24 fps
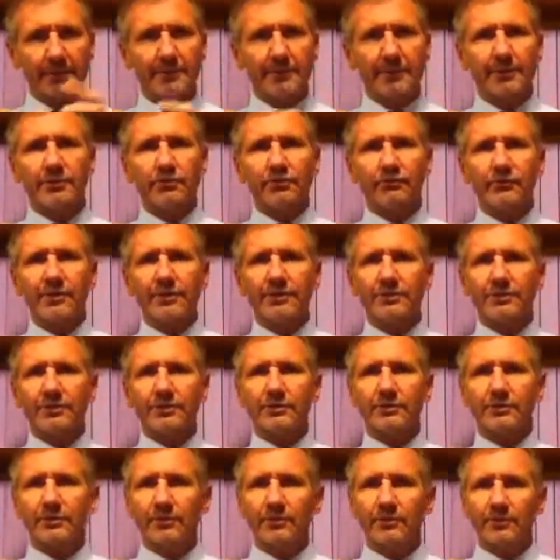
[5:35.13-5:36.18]

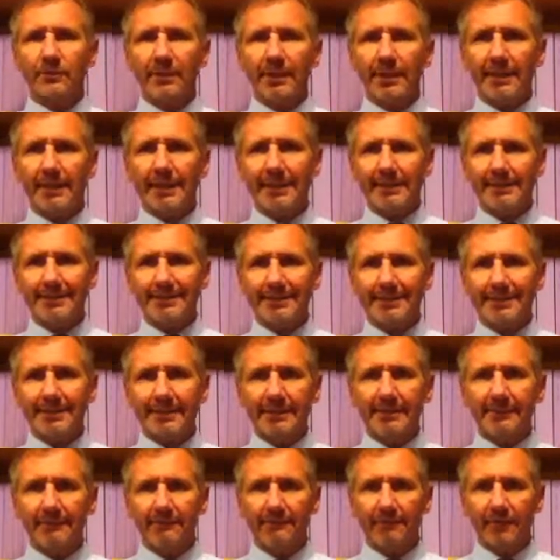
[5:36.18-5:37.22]
discretion to
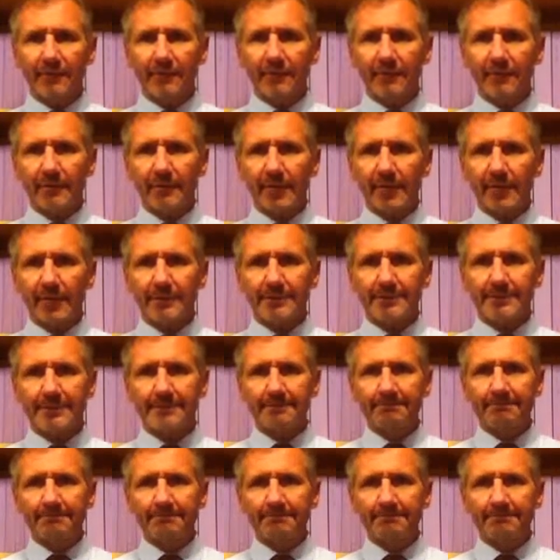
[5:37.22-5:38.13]
achieve that.